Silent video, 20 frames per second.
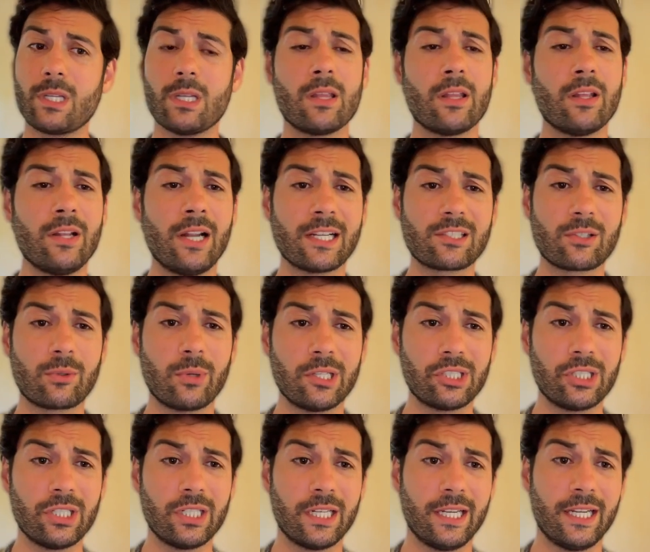The next
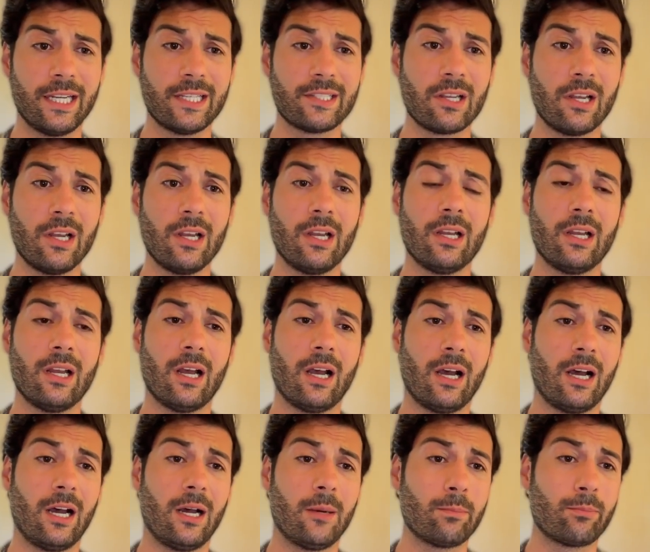question is
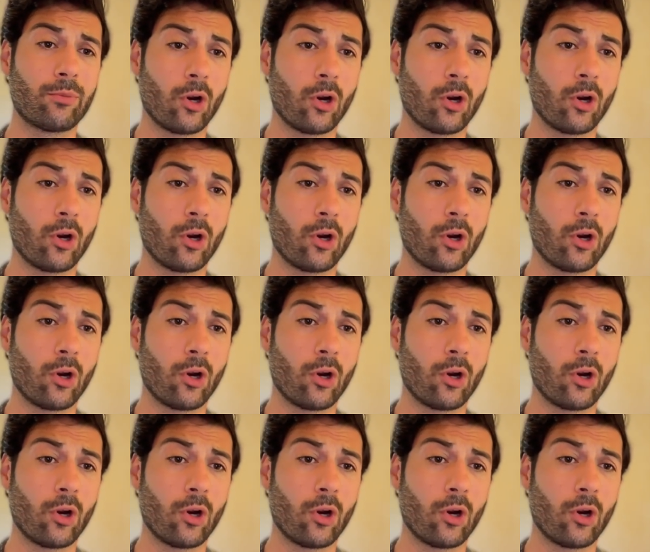um,